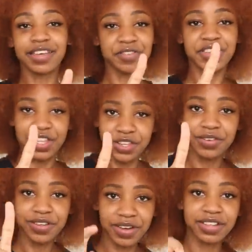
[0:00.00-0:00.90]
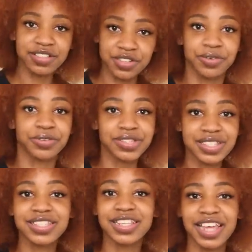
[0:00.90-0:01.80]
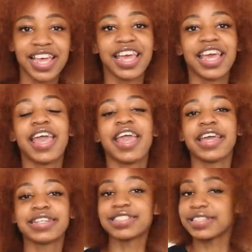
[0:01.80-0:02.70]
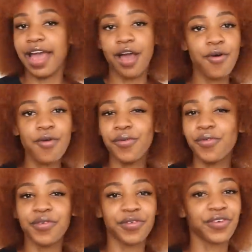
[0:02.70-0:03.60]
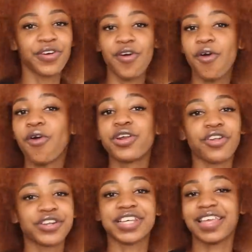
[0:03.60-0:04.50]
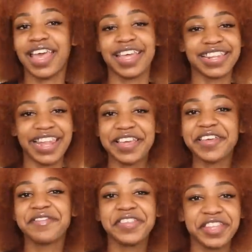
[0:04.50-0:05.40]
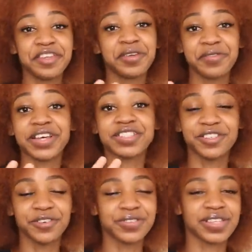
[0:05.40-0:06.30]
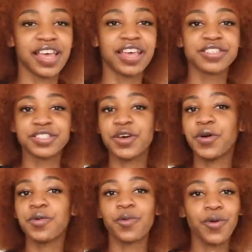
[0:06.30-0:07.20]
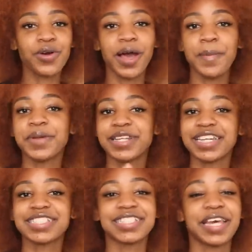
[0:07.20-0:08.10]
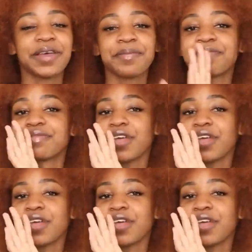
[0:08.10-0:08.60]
even the universe knows it's now or not again. Like, even the universe knows. So woke up next day,